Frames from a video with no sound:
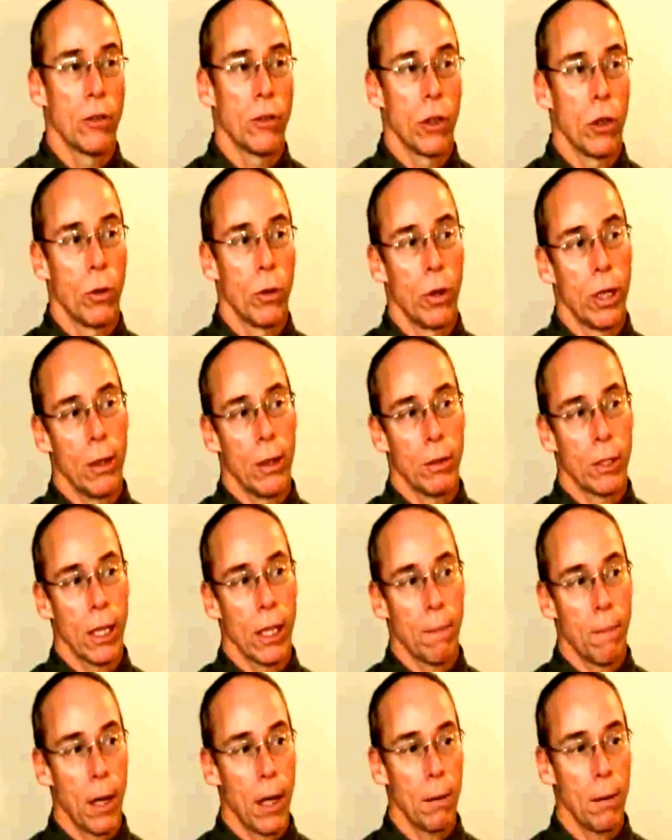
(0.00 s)
So it
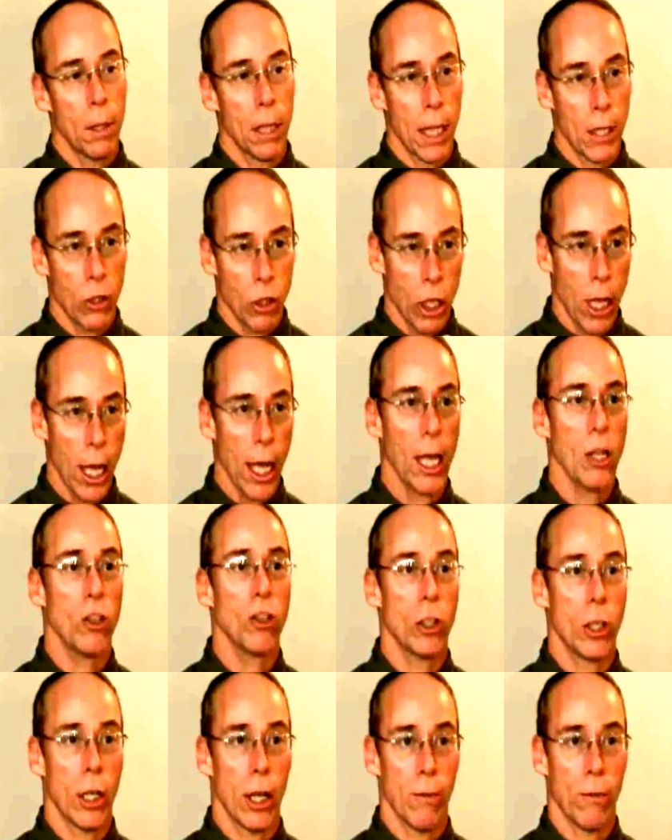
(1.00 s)
was a public
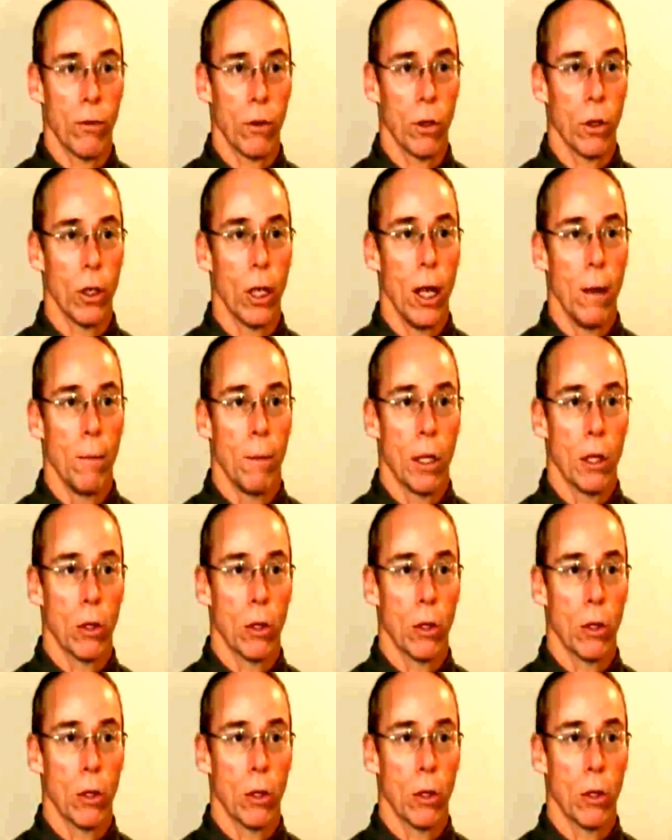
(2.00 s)
education effort,